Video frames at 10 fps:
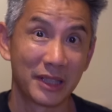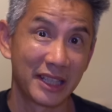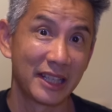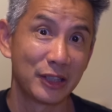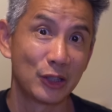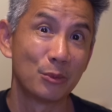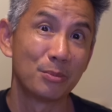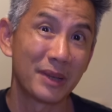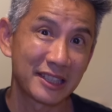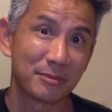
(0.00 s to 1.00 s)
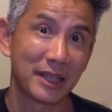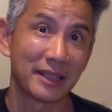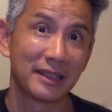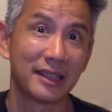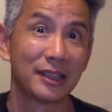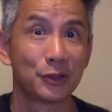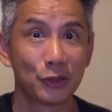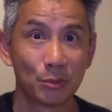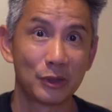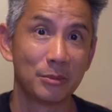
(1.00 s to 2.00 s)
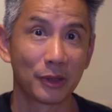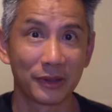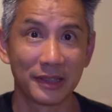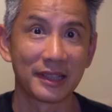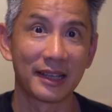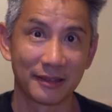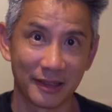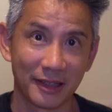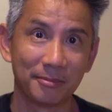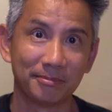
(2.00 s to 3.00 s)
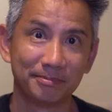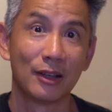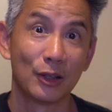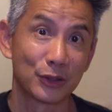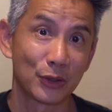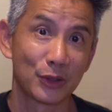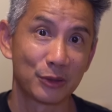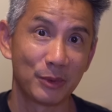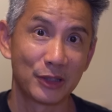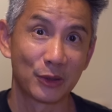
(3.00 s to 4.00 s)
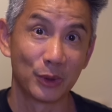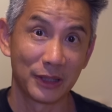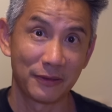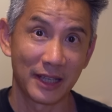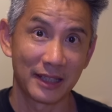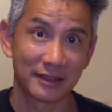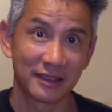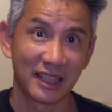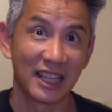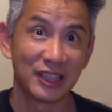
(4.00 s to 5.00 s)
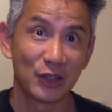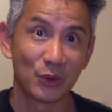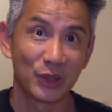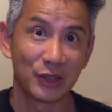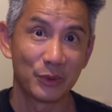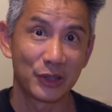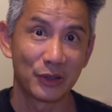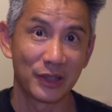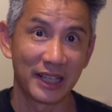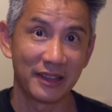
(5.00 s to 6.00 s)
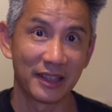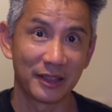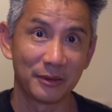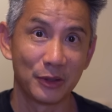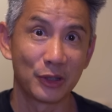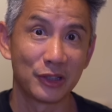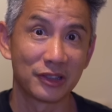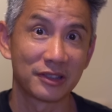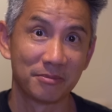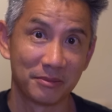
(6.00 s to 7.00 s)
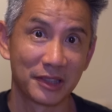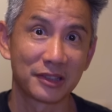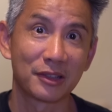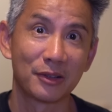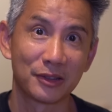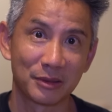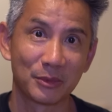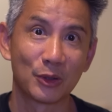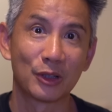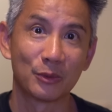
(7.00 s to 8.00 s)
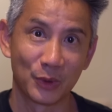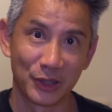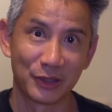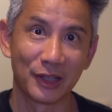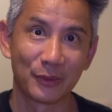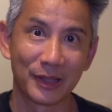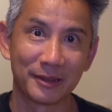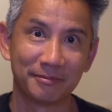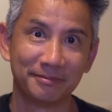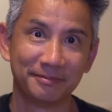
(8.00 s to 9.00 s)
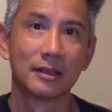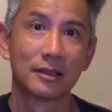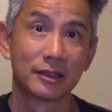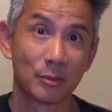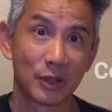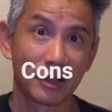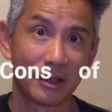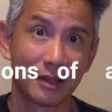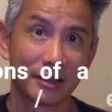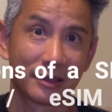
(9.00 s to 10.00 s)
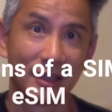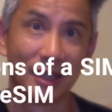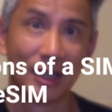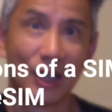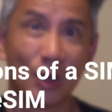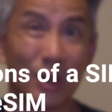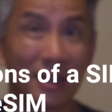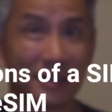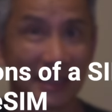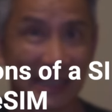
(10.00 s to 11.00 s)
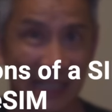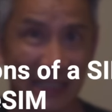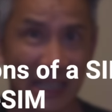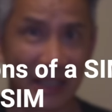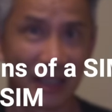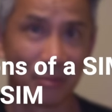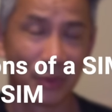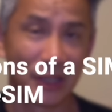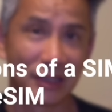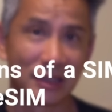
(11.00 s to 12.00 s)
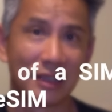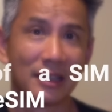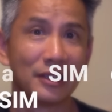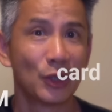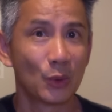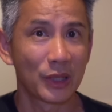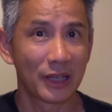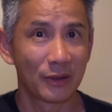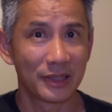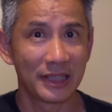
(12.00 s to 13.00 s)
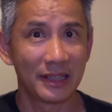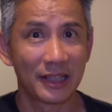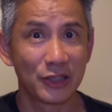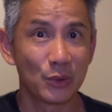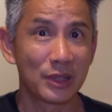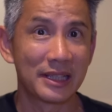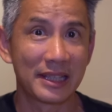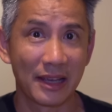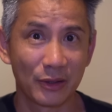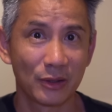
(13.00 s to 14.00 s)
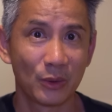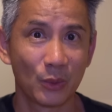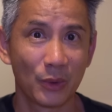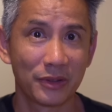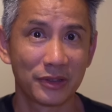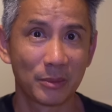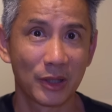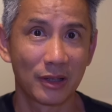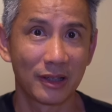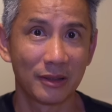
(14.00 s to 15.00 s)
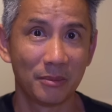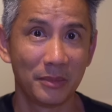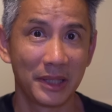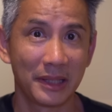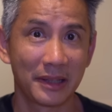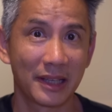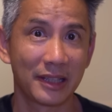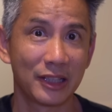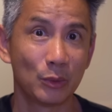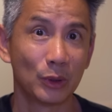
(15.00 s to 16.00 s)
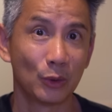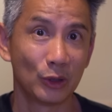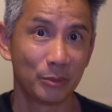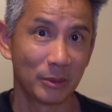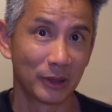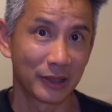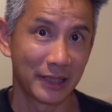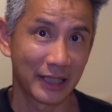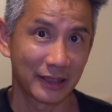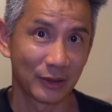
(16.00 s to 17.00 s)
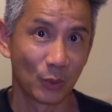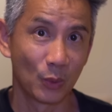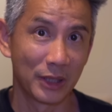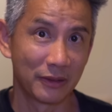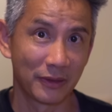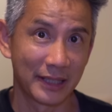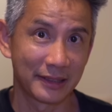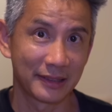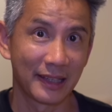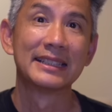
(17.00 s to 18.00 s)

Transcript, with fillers: But again, your best bet is to pre-book these ahead of time. Also, the speeds are really fast and you don't need to return anything. You can just discard the SIM card when you're done with it. Some of the cons, Well, a lot of the companies don't guarantee that you can tether with a SIM card, meaning that you will only be able to connect one device.